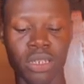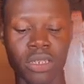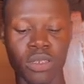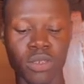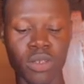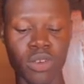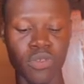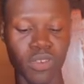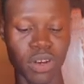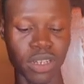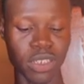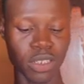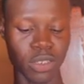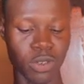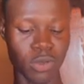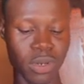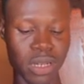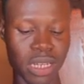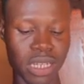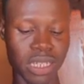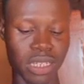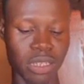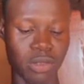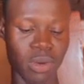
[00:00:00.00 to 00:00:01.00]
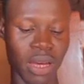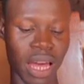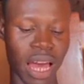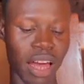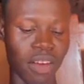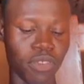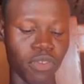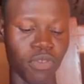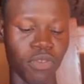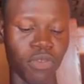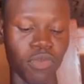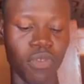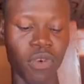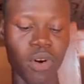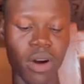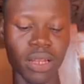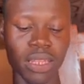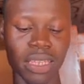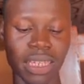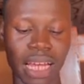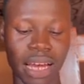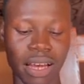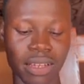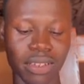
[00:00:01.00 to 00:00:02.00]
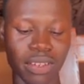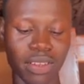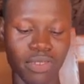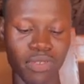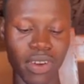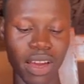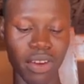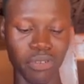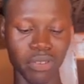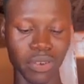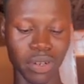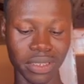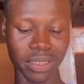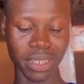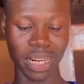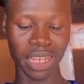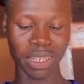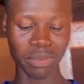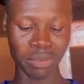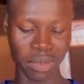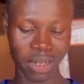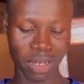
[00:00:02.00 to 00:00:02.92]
So for the quiz, we have 4,500